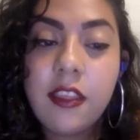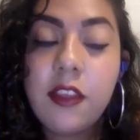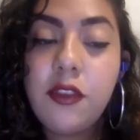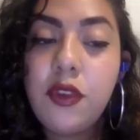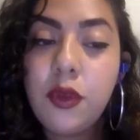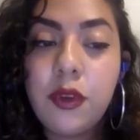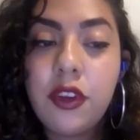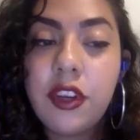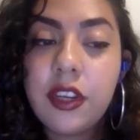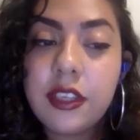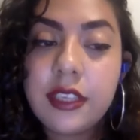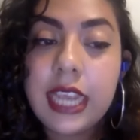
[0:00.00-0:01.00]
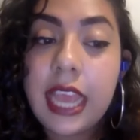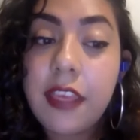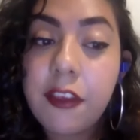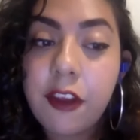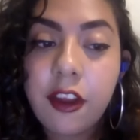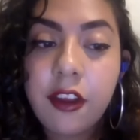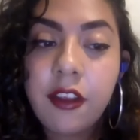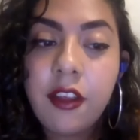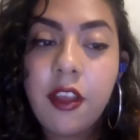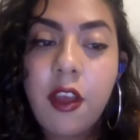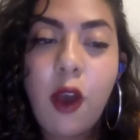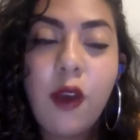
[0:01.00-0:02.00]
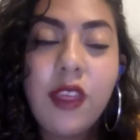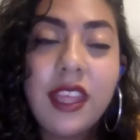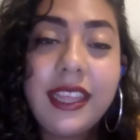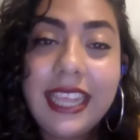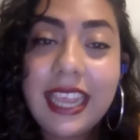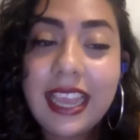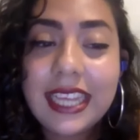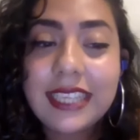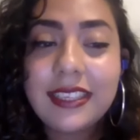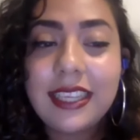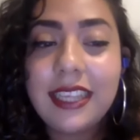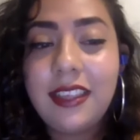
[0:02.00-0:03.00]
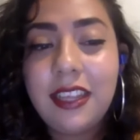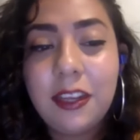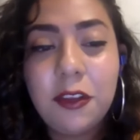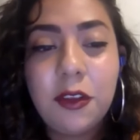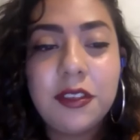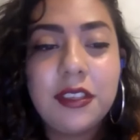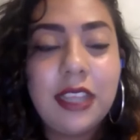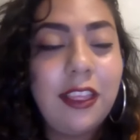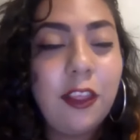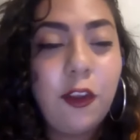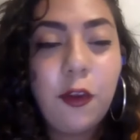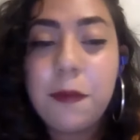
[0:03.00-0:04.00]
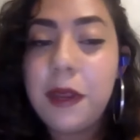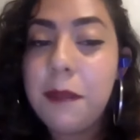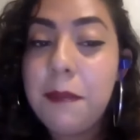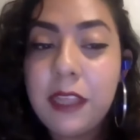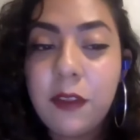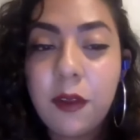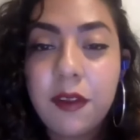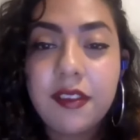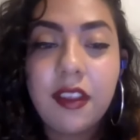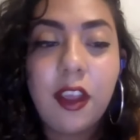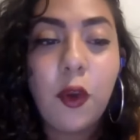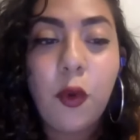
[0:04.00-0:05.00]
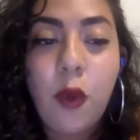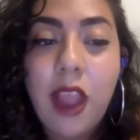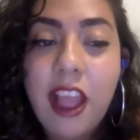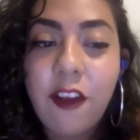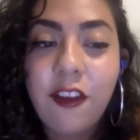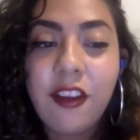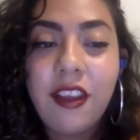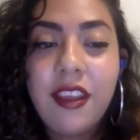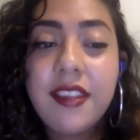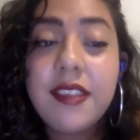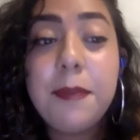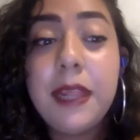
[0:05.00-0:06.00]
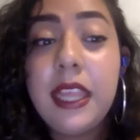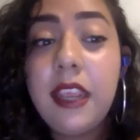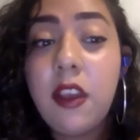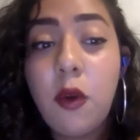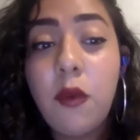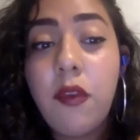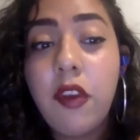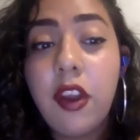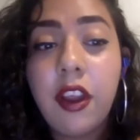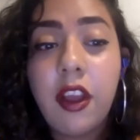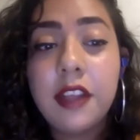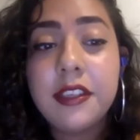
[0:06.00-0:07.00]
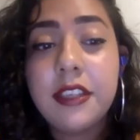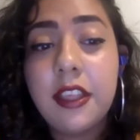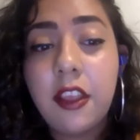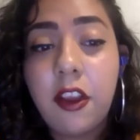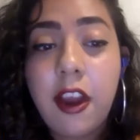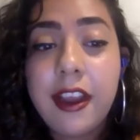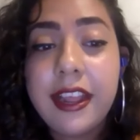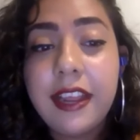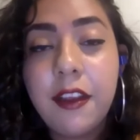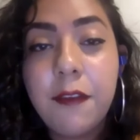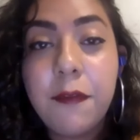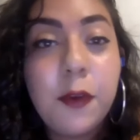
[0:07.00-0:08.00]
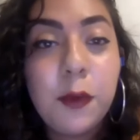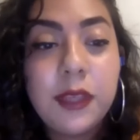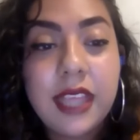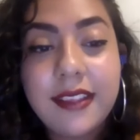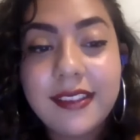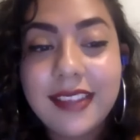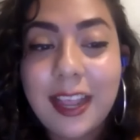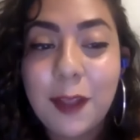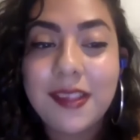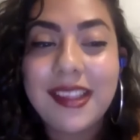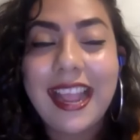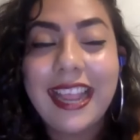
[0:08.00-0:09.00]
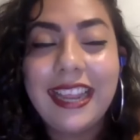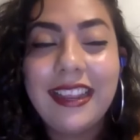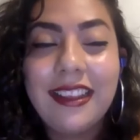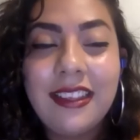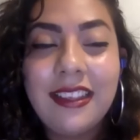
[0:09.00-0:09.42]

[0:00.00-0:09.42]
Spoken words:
The two cook together, all the tías and tíos and little primitos, a crowd spilling over onto the garden of frutas outside.